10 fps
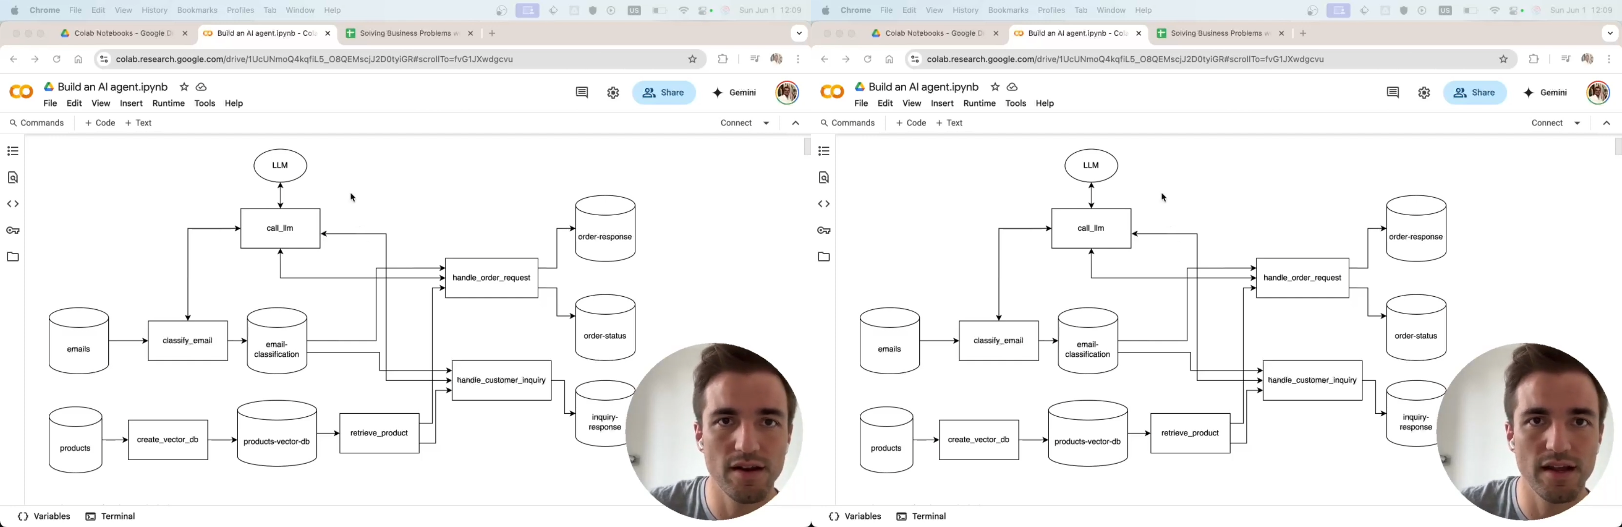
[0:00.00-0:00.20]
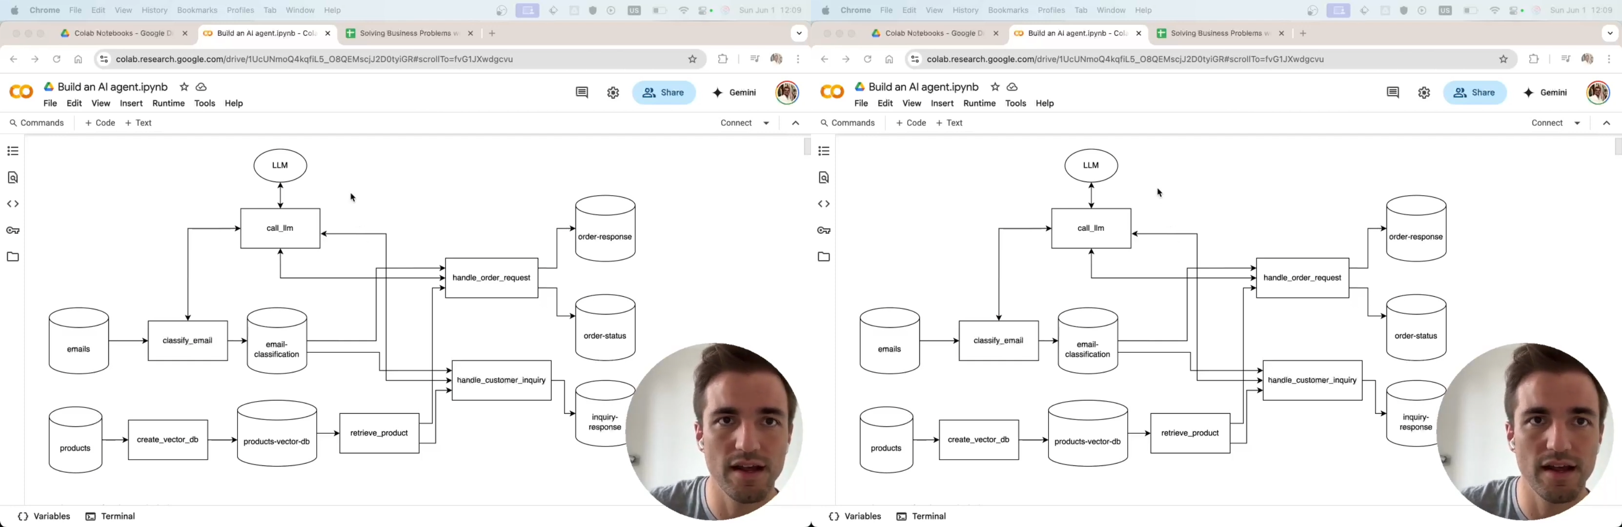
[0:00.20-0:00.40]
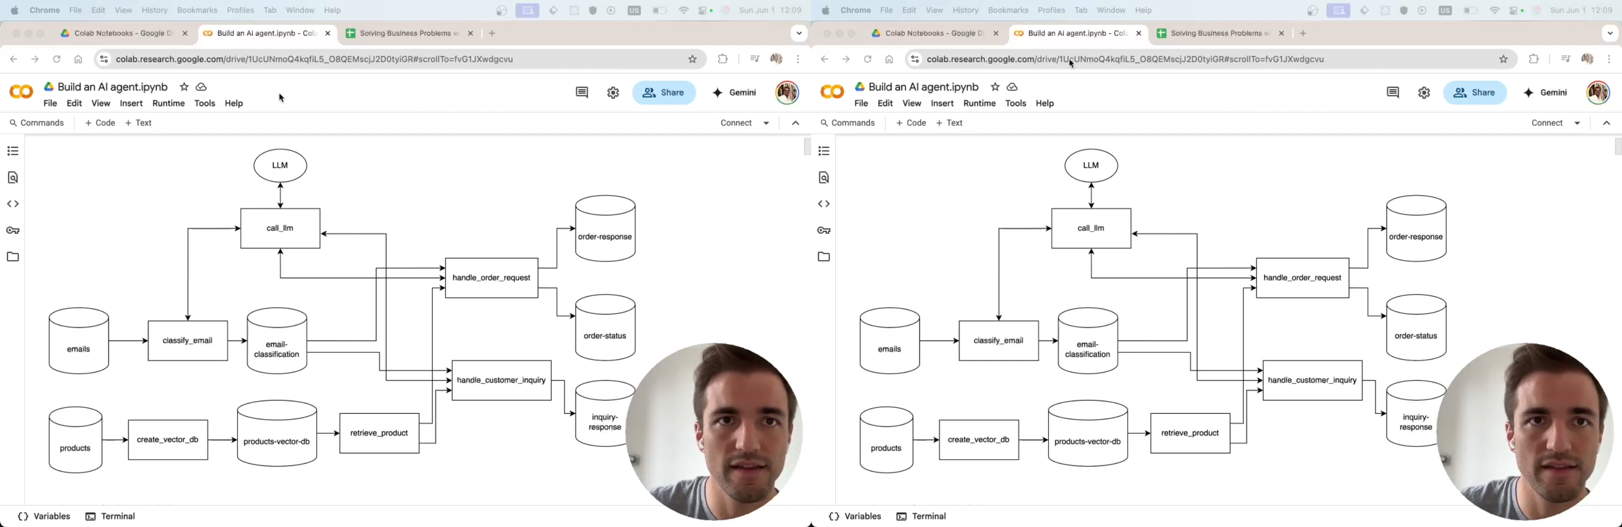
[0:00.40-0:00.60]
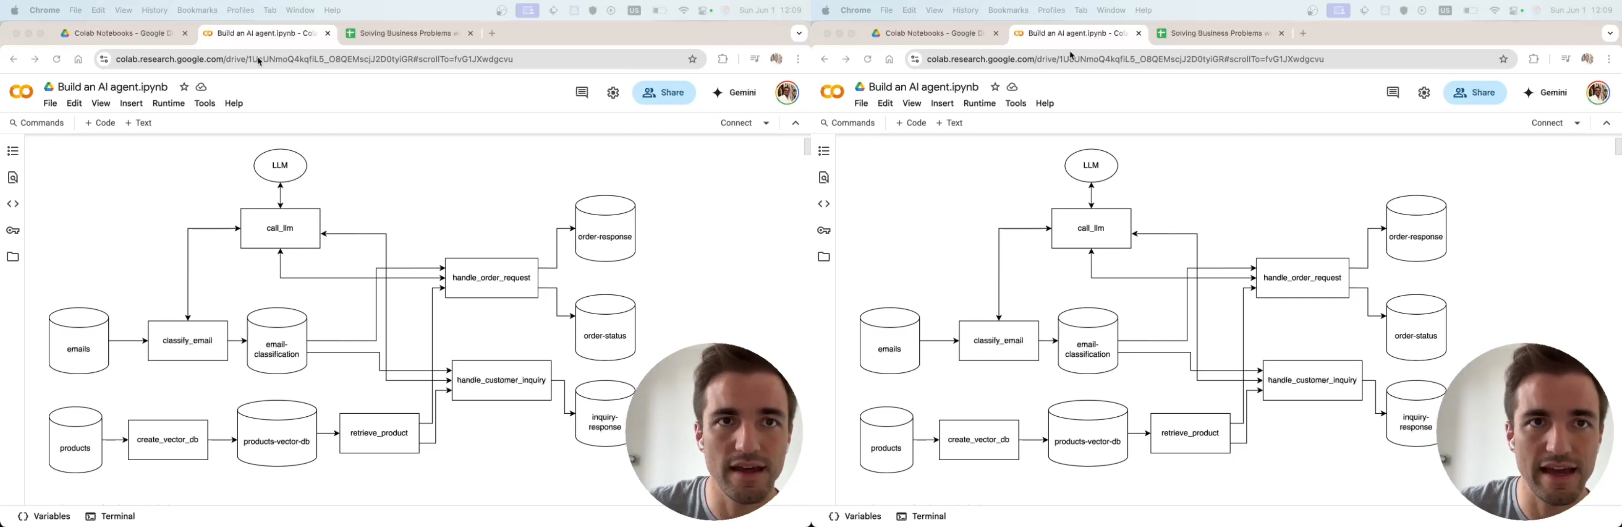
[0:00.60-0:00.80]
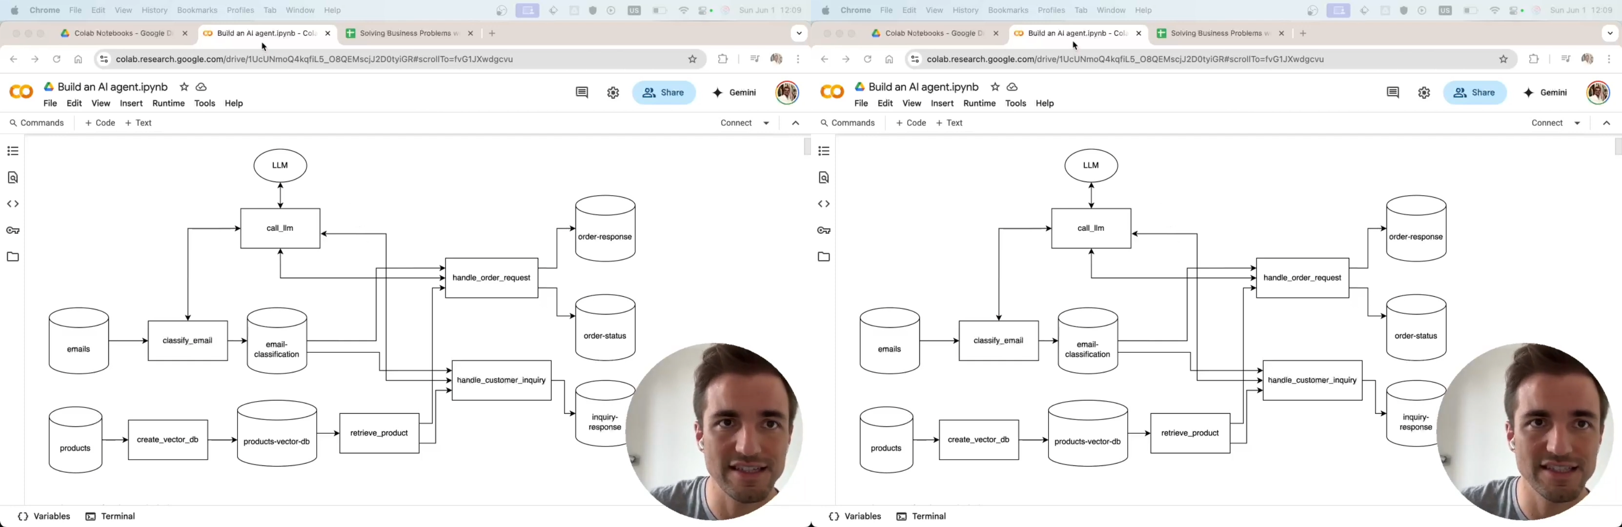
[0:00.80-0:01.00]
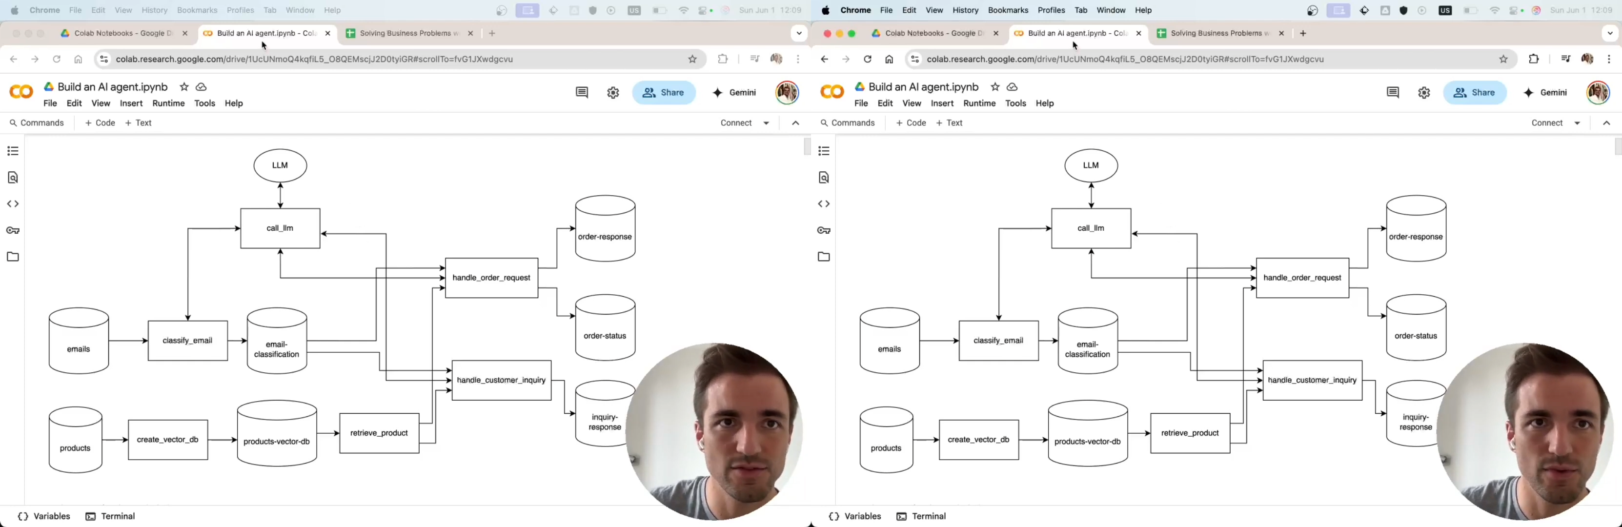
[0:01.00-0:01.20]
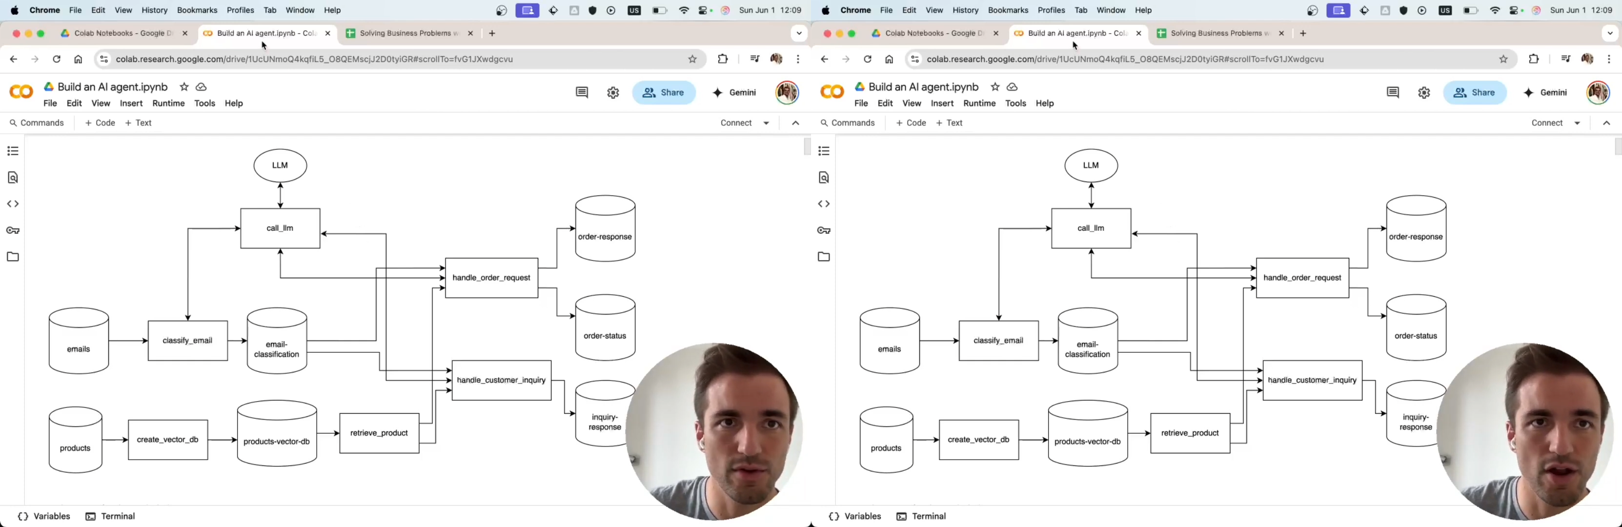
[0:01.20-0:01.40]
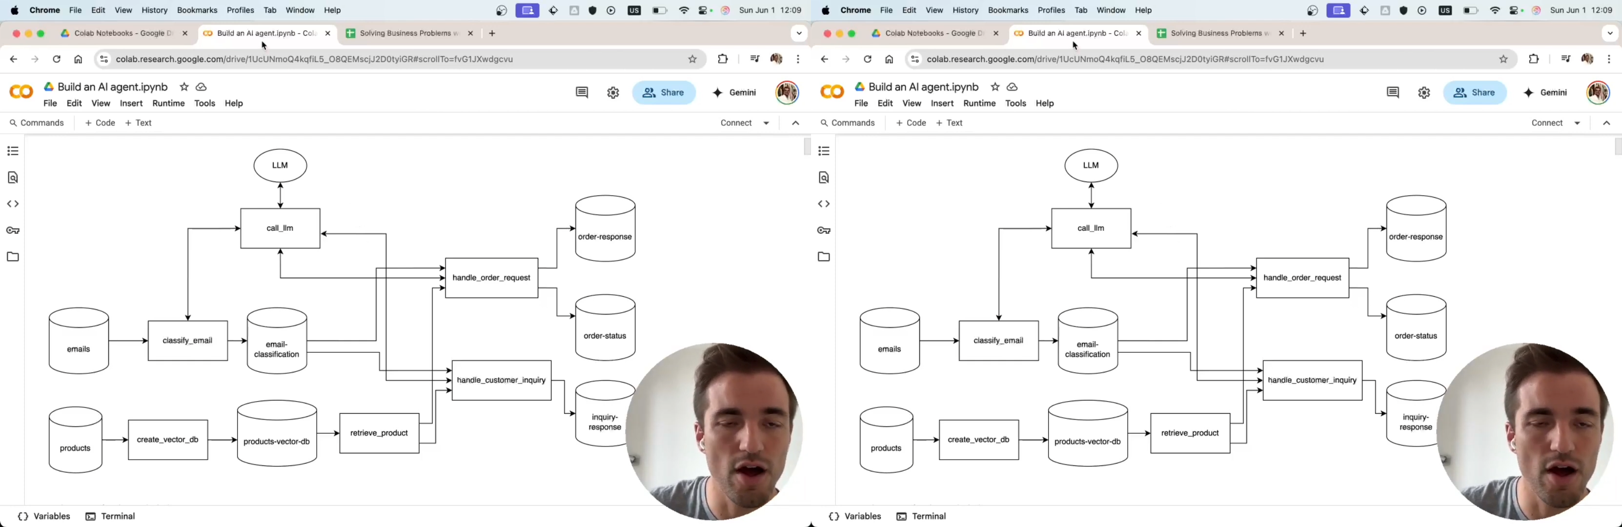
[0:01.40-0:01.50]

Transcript: The agent will